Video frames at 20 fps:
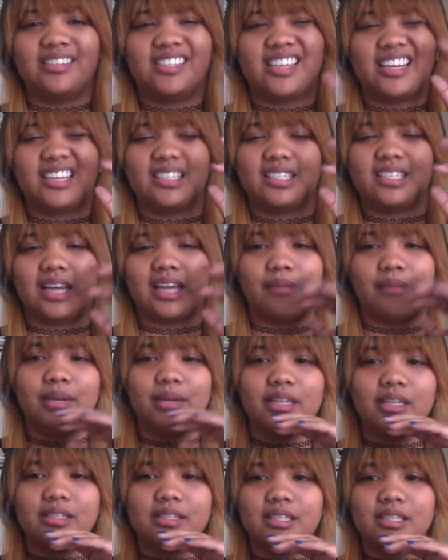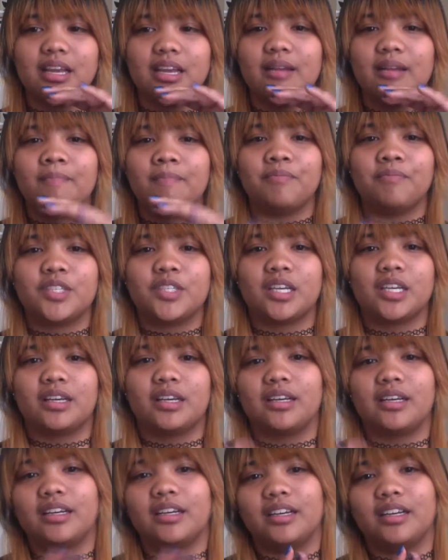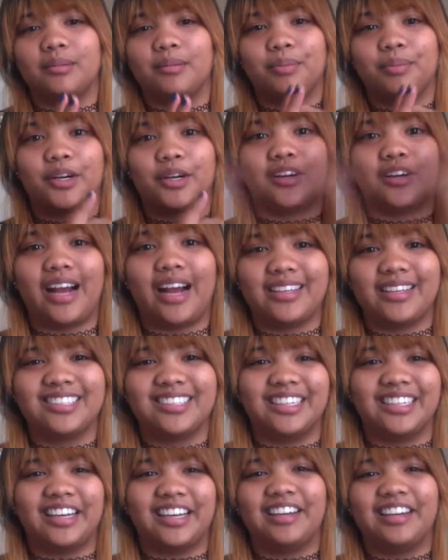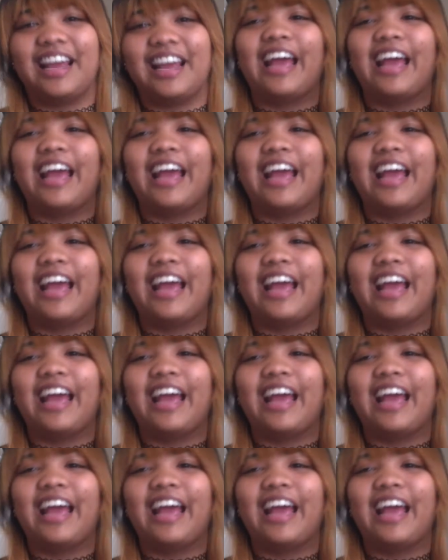say, assignments to procrastinate.